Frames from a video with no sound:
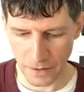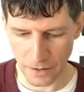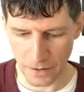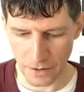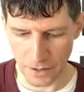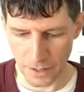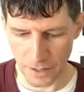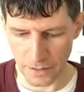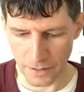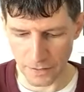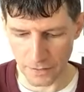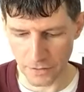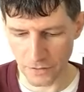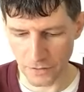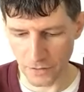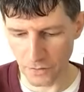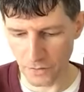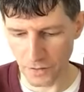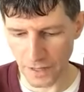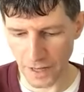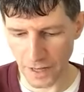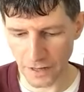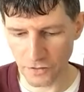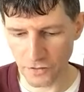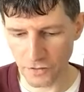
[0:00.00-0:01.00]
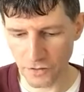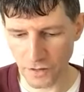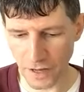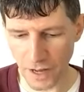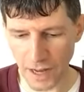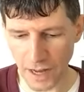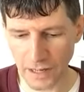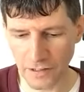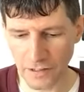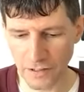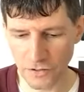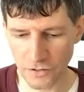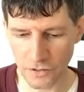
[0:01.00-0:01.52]
All right. So that's,
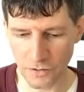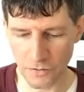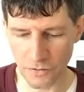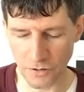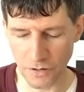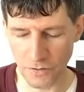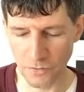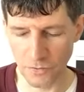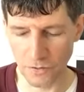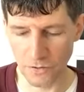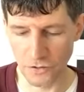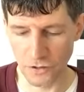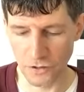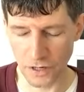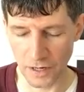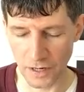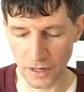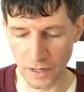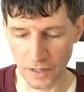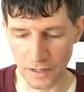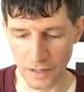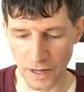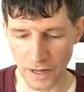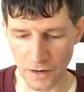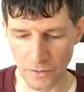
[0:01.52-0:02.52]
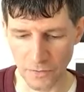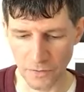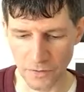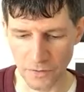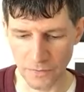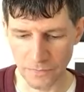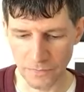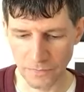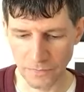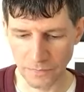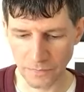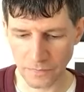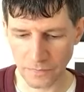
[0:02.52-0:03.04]
I disagree with John on that
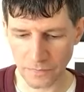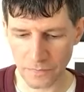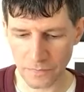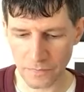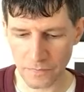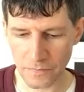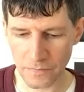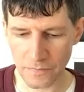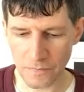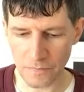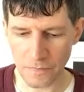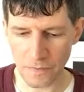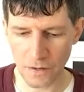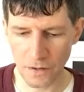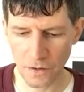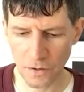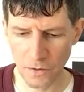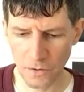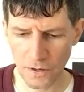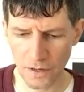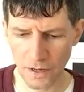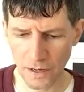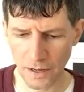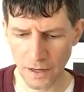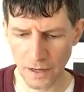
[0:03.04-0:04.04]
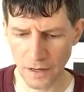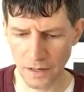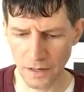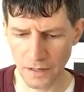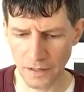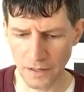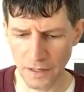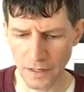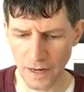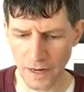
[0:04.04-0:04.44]
one. Okay.